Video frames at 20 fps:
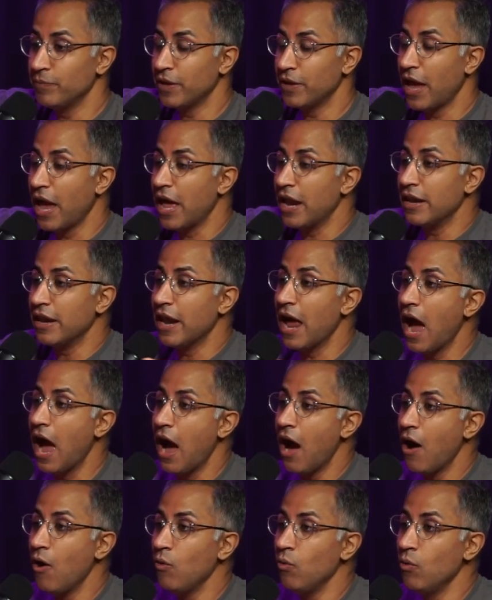and
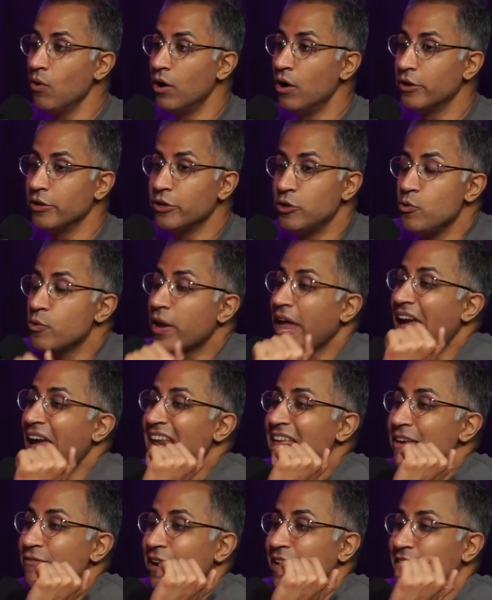now you
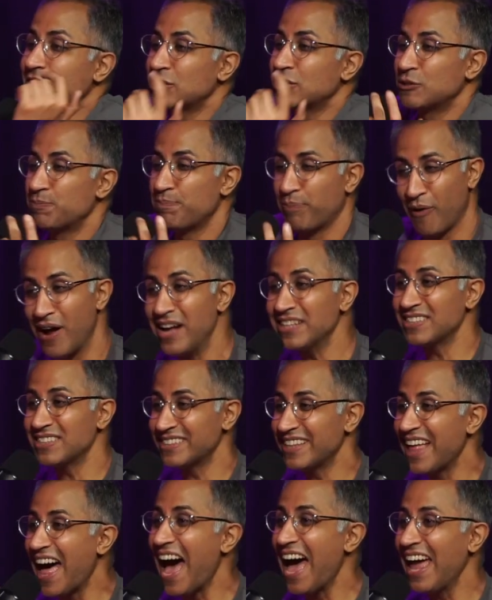can't even express
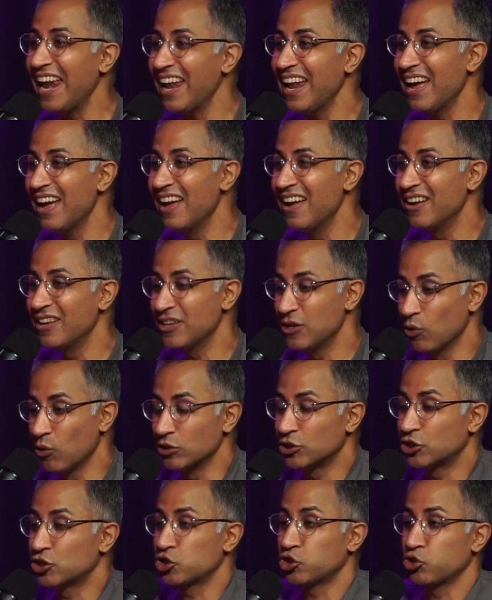that. Mm-hmm. You're
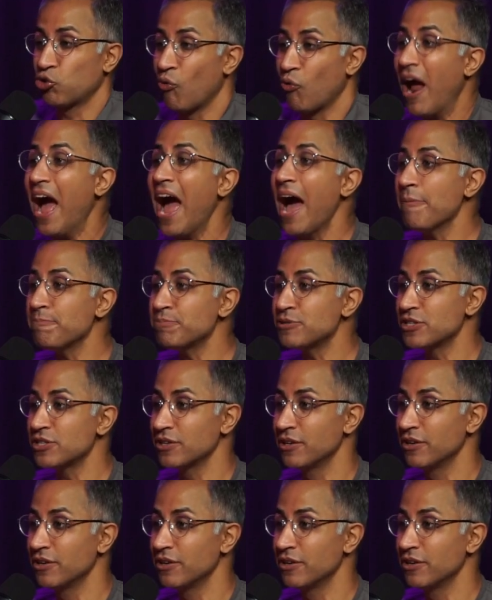trapped.